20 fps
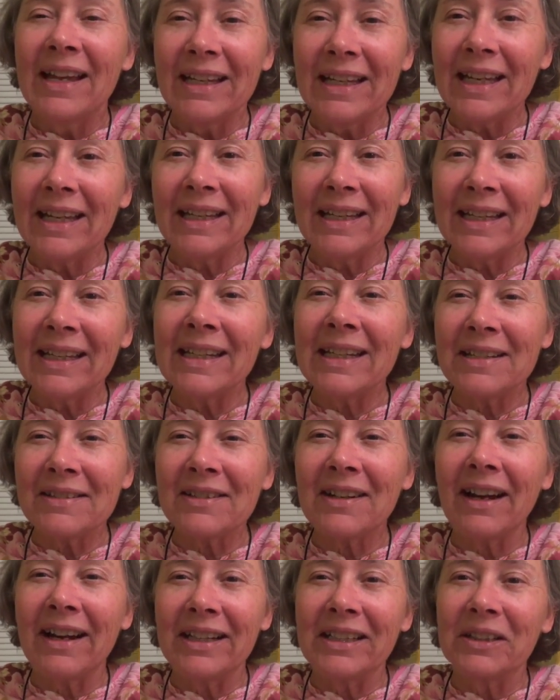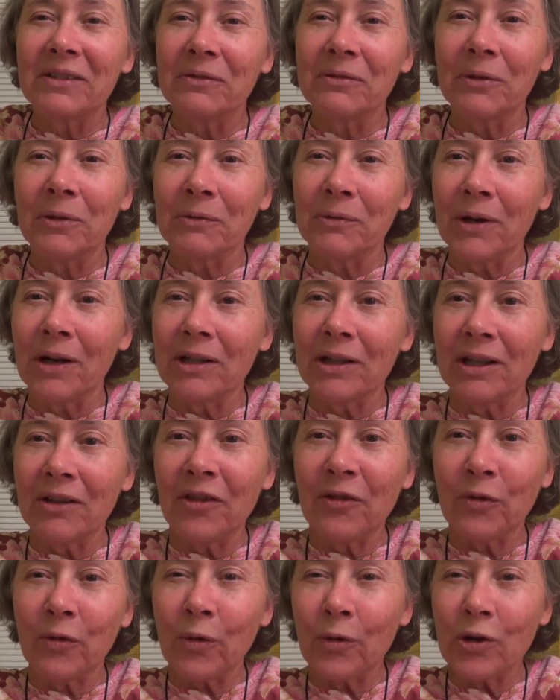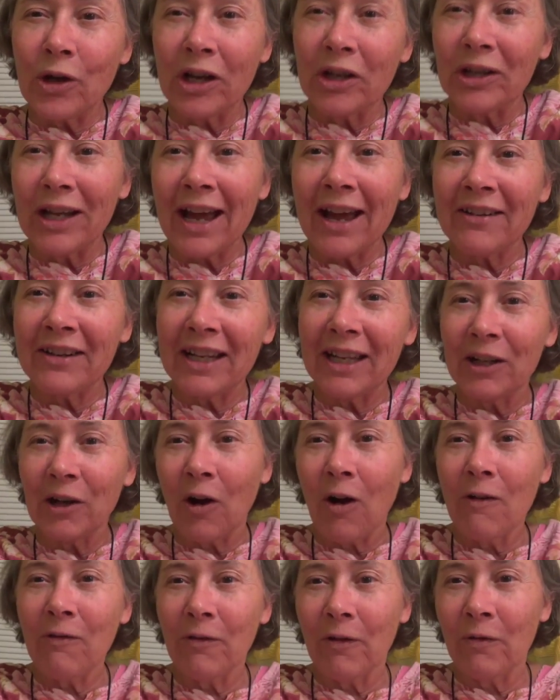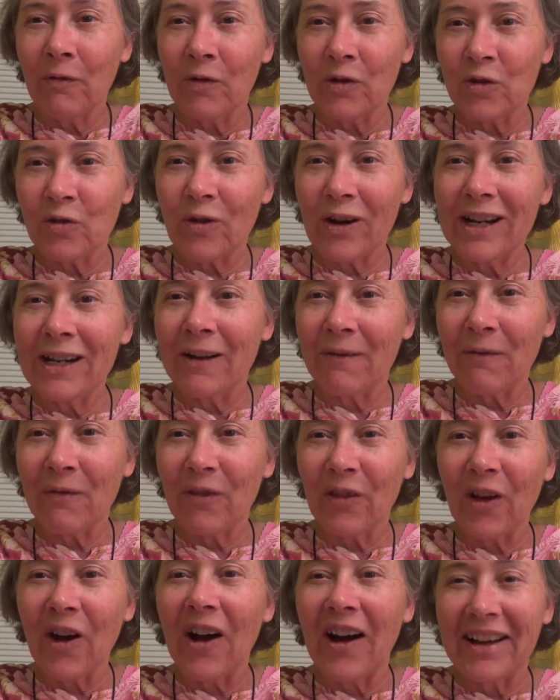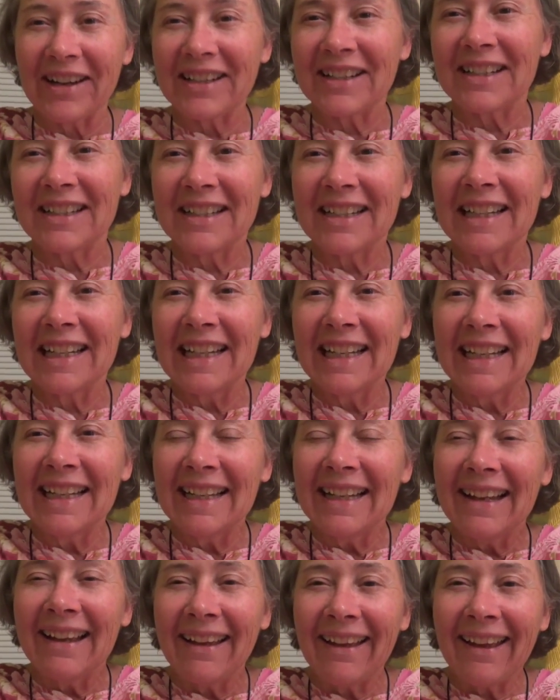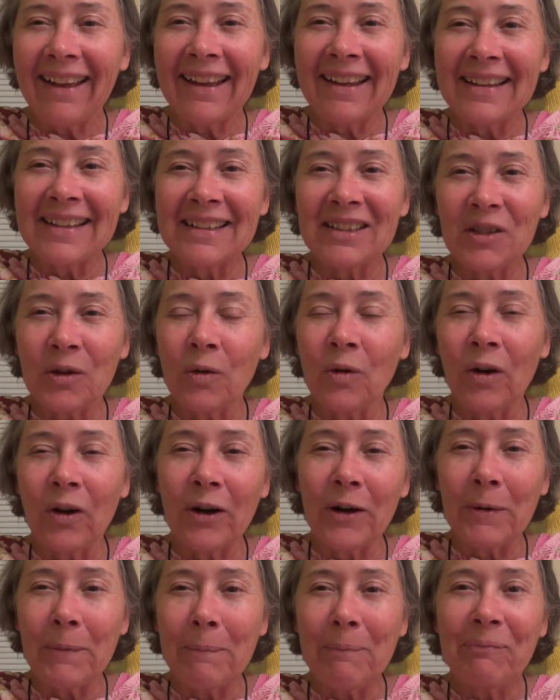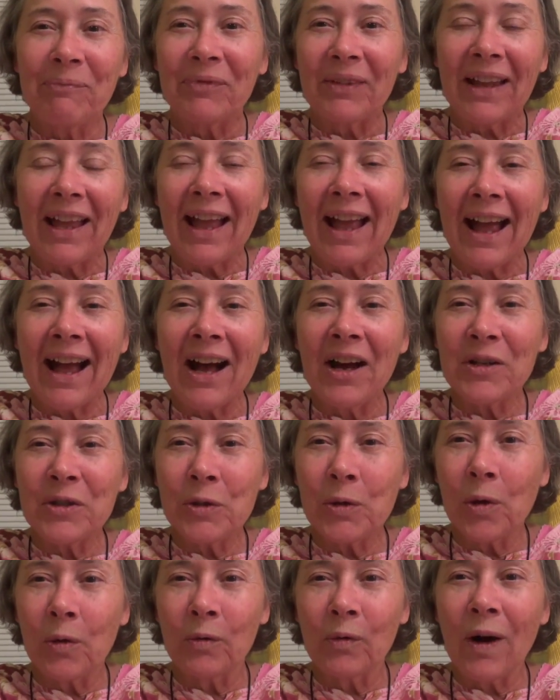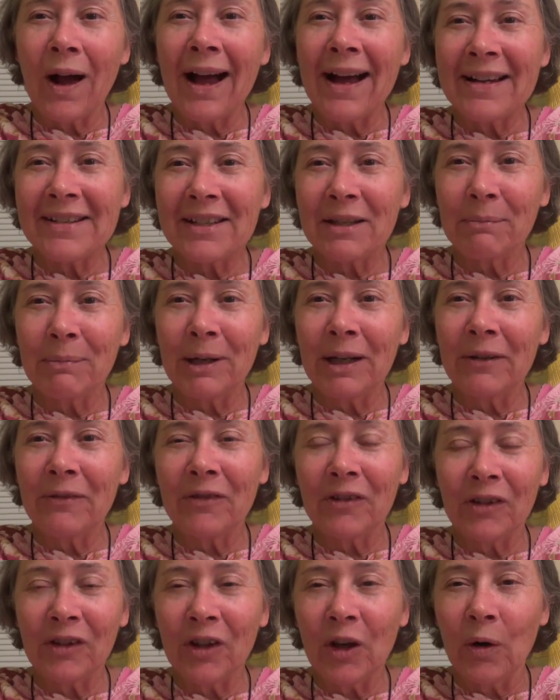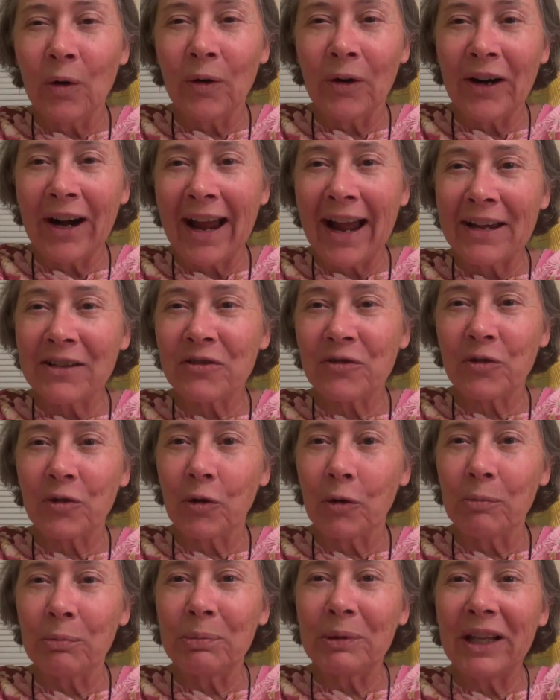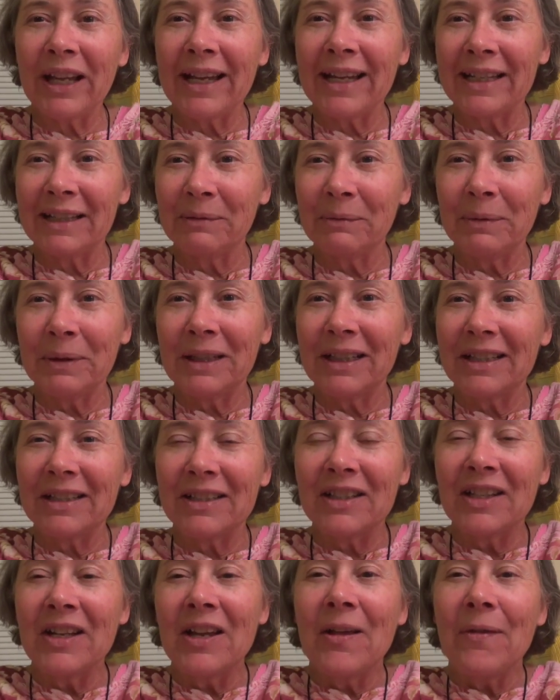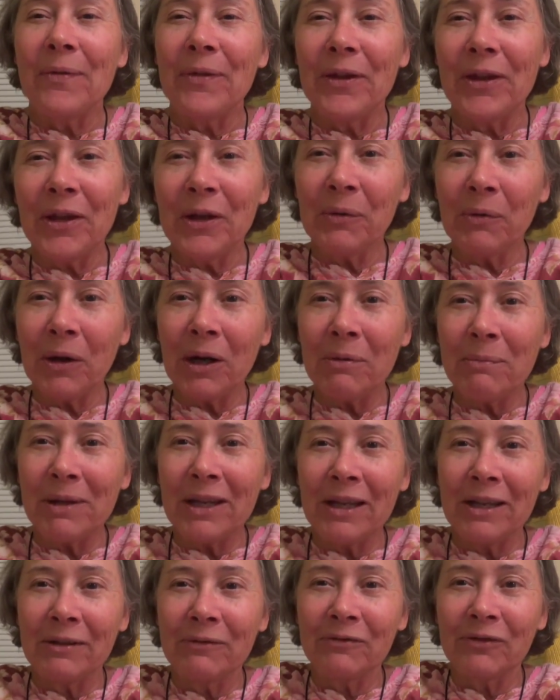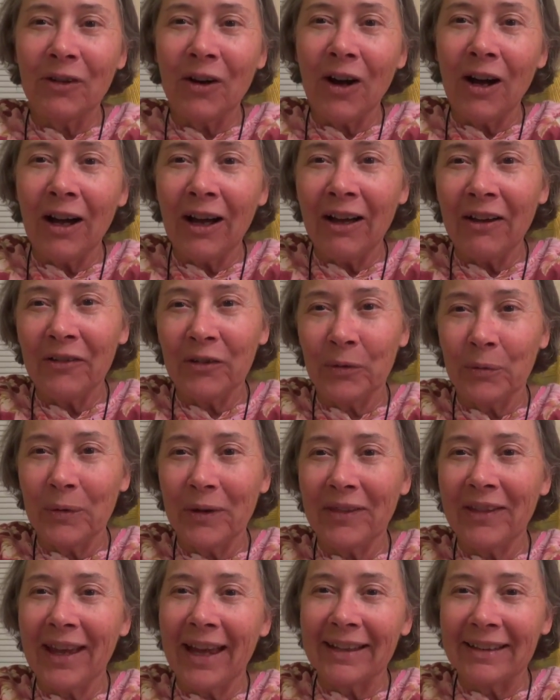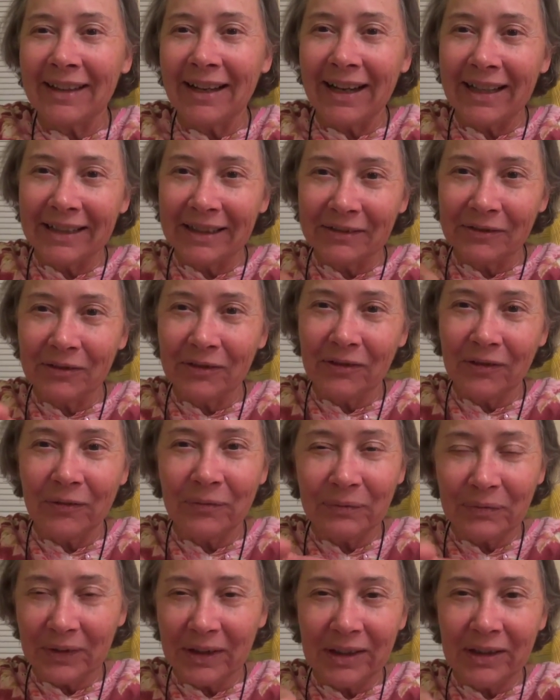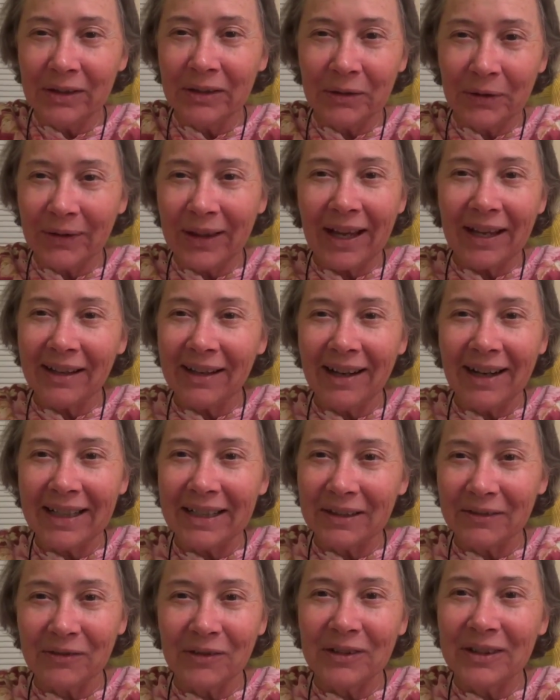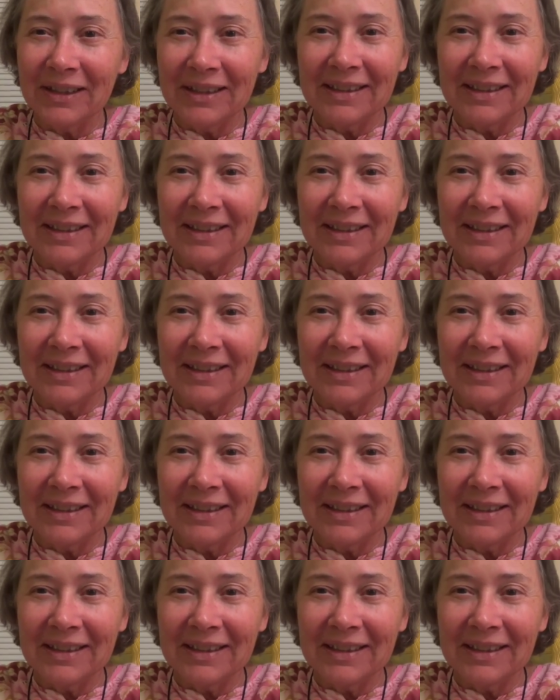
It is kind of how to get off of a train of thought, or how to arise above the lower astral plane, because you don't want to be involved with that kind of, you know, that kind of